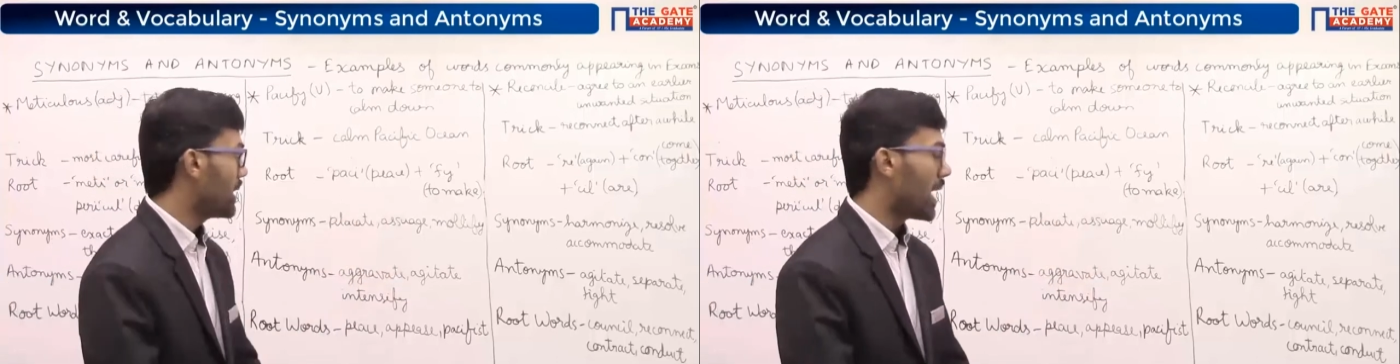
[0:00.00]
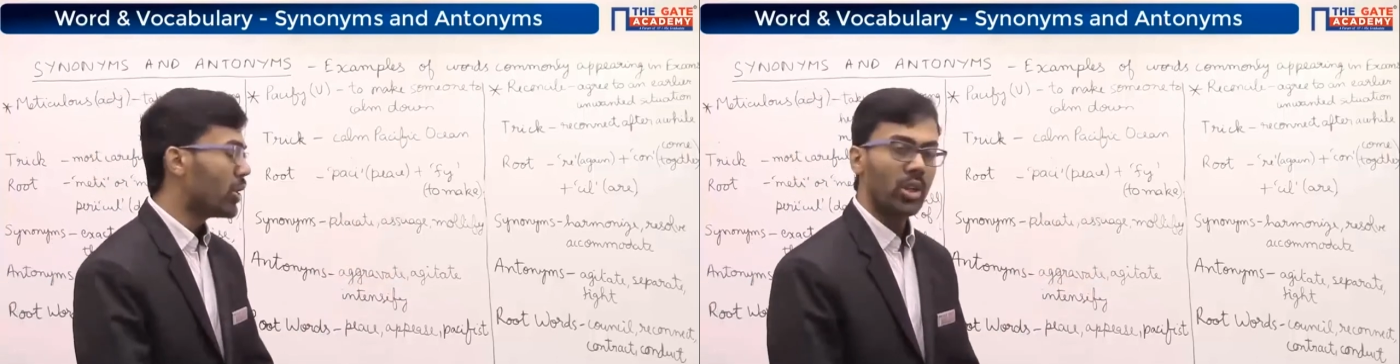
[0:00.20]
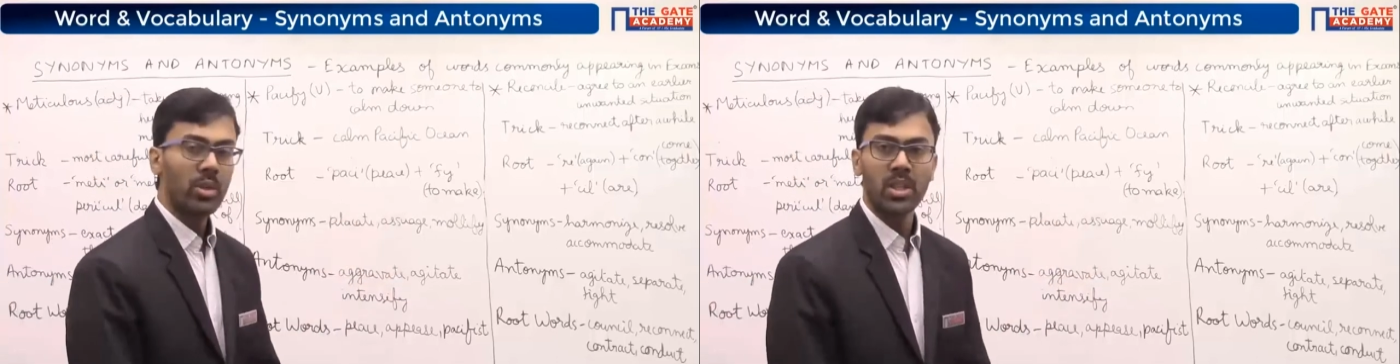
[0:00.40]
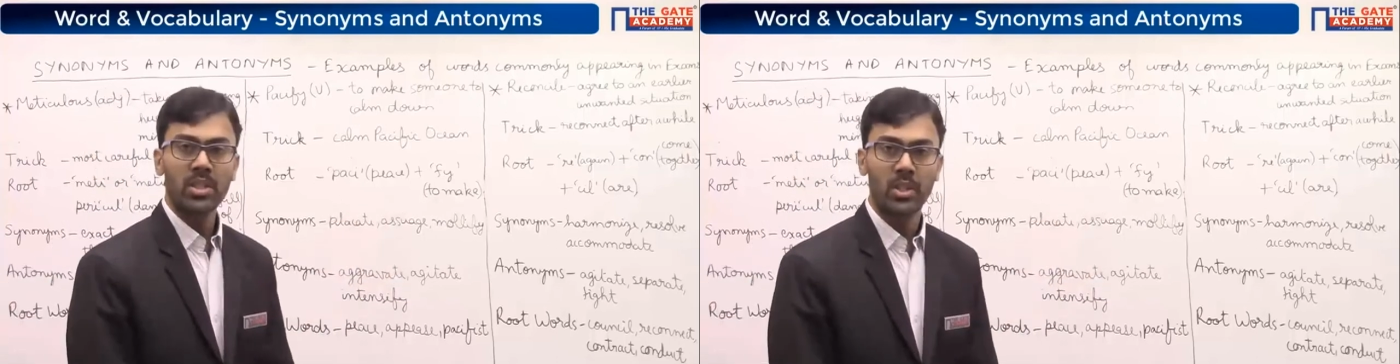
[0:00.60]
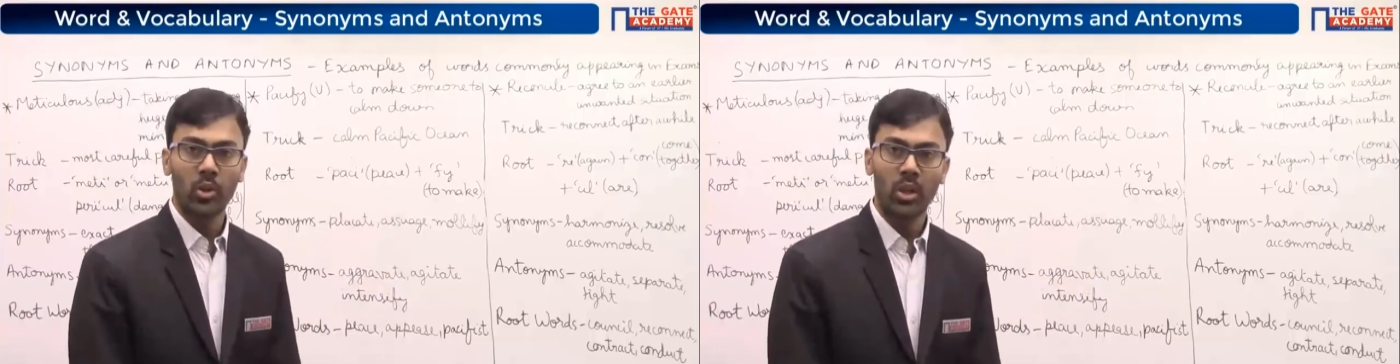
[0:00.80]
antonyms and
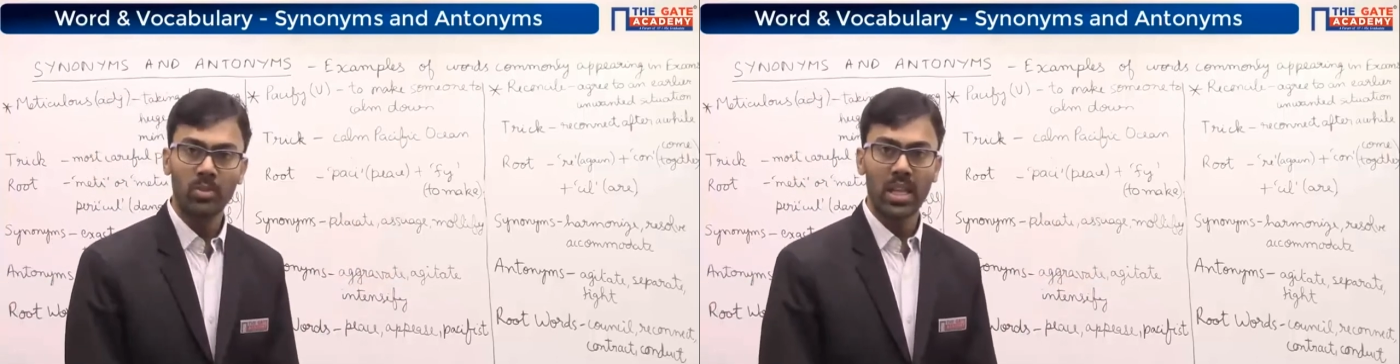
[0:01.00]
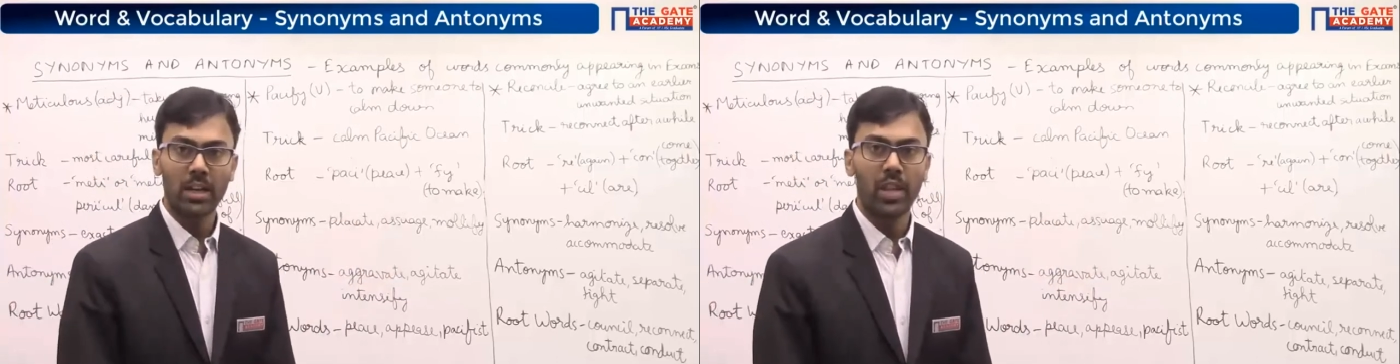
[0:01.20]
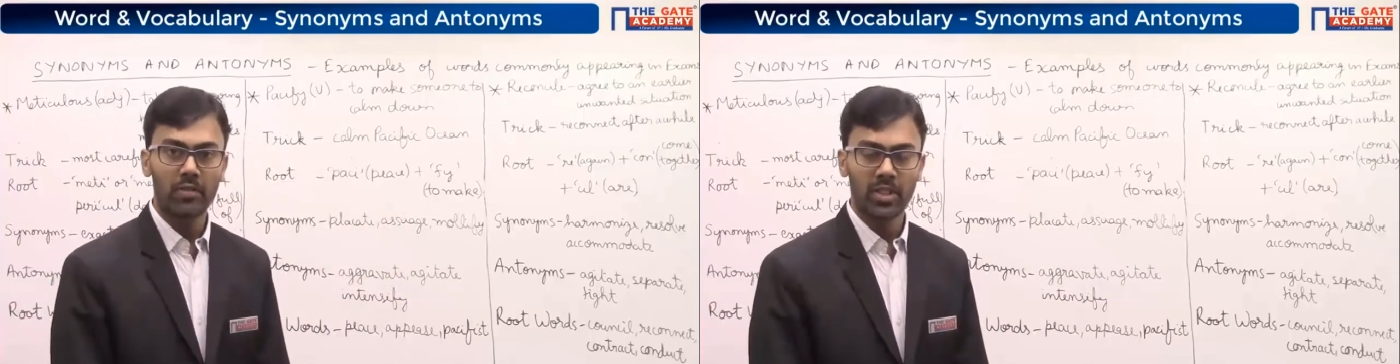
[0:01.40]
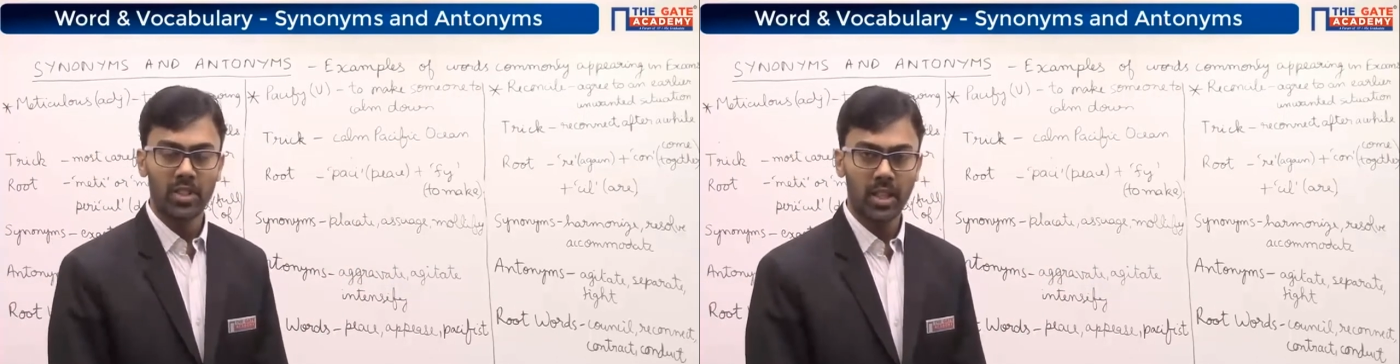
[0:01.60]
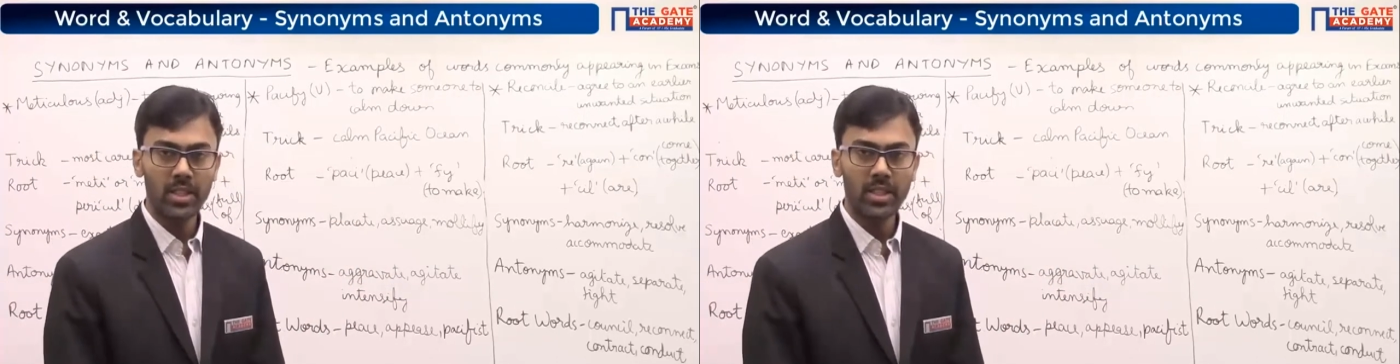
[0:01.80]
synonyms that we have
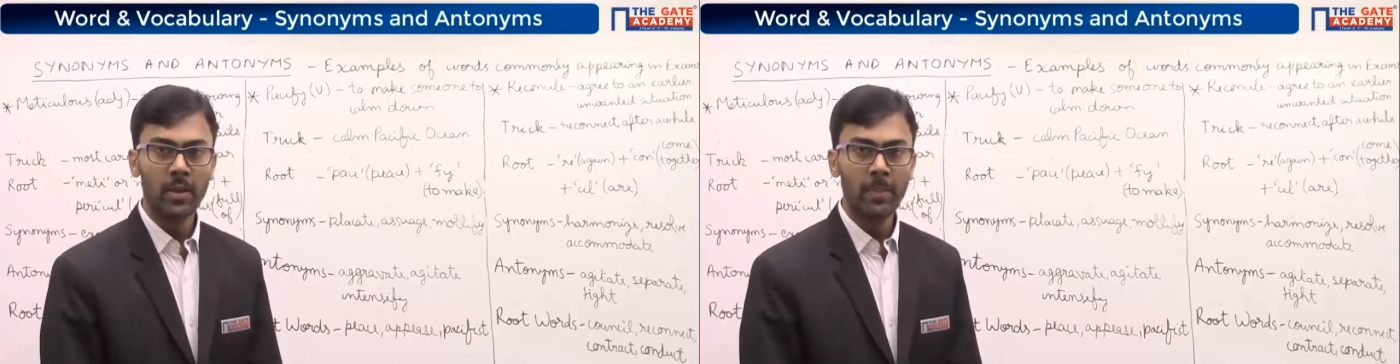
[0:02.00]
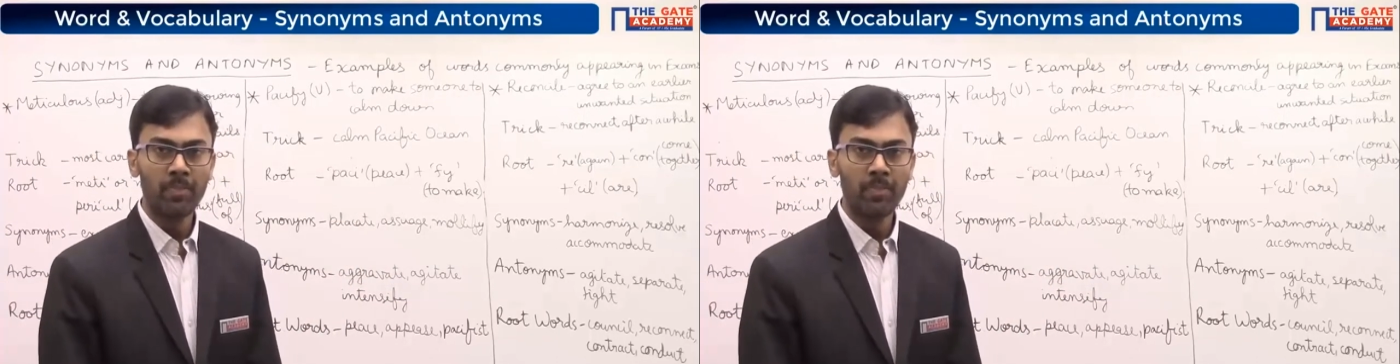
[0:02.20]
discussed.